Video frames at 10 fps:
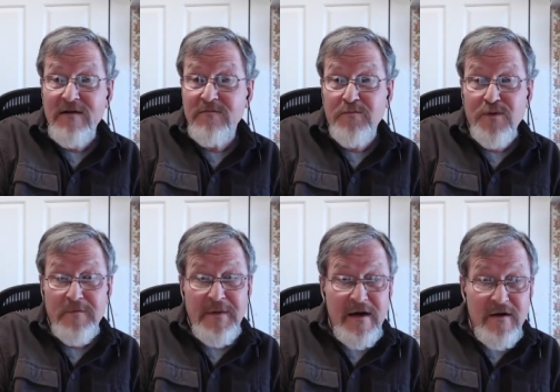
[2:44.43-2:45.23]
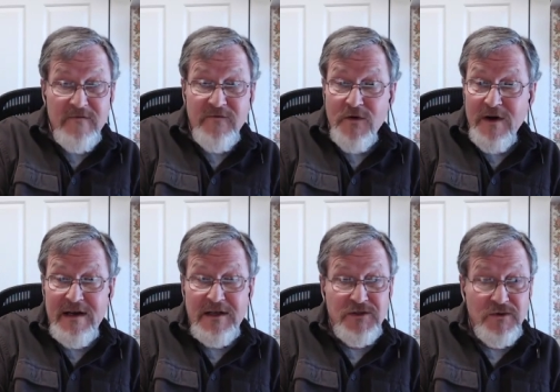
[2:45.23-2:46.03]
prepared for
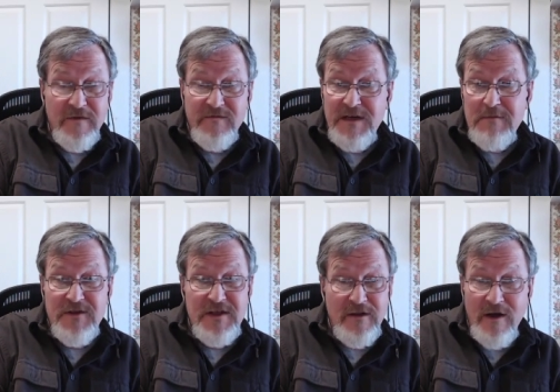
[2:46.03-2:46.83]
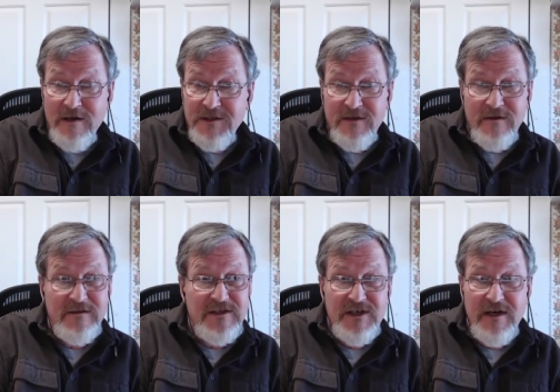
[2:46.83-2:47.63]
any sort of deep theological
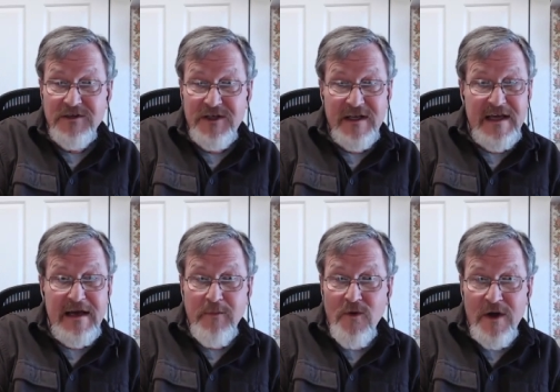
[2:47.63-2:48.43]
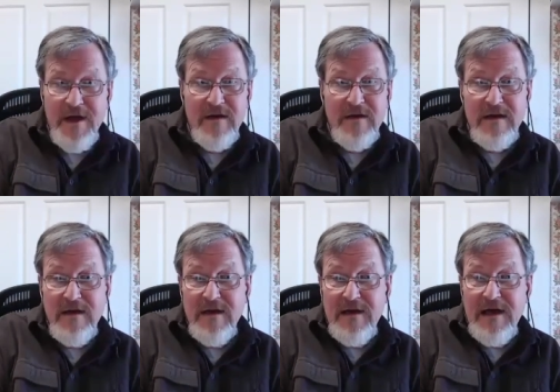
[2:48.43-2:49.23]
discussion at that point.
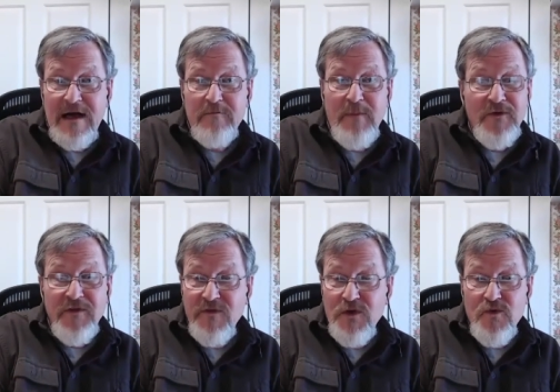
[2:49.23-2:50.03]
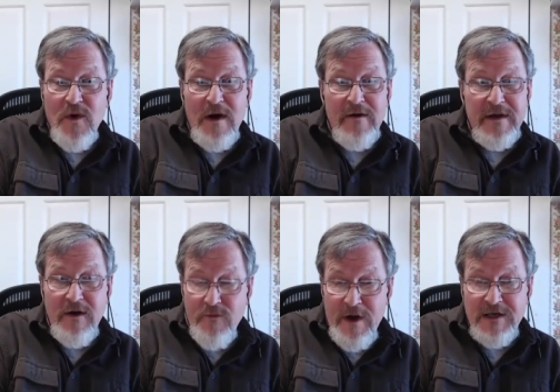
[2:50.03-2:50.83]
Uh, both of you are in a
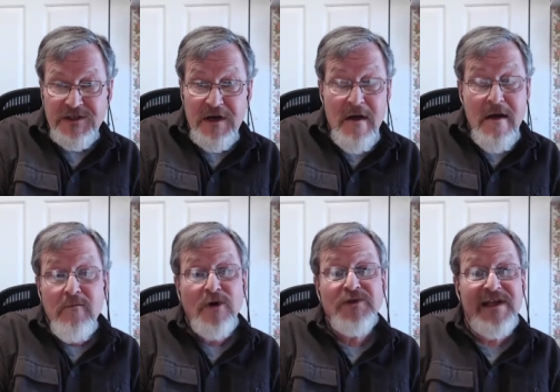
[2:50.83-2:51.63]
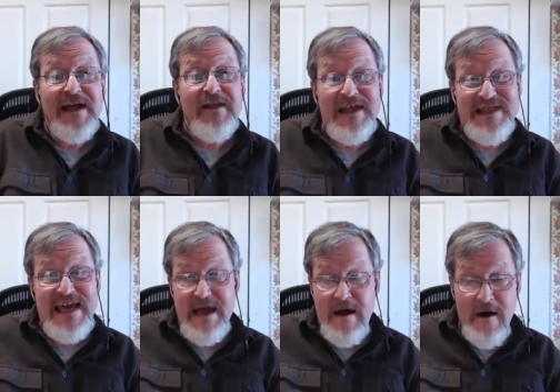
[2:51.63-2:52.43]
rush. Most likely,
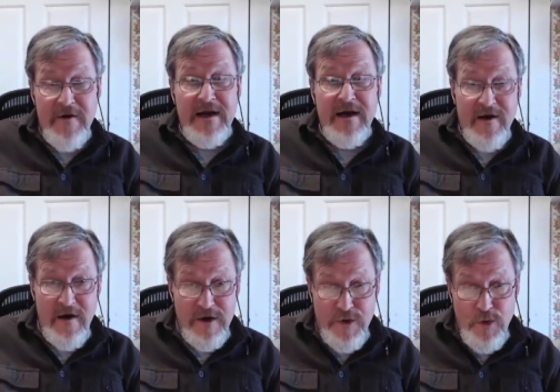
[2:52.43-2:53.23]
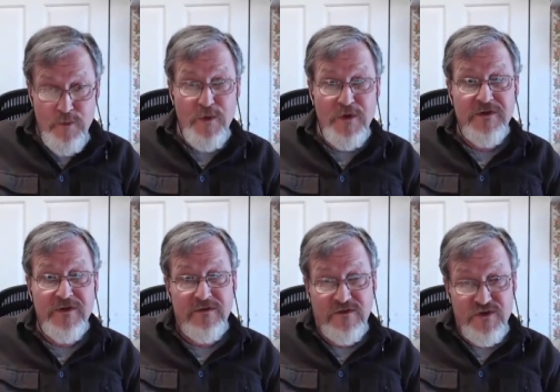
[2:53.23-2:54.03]
they are in a car group with
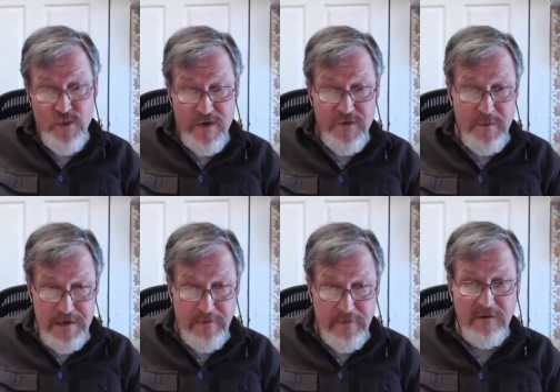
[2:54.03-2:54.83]
two other people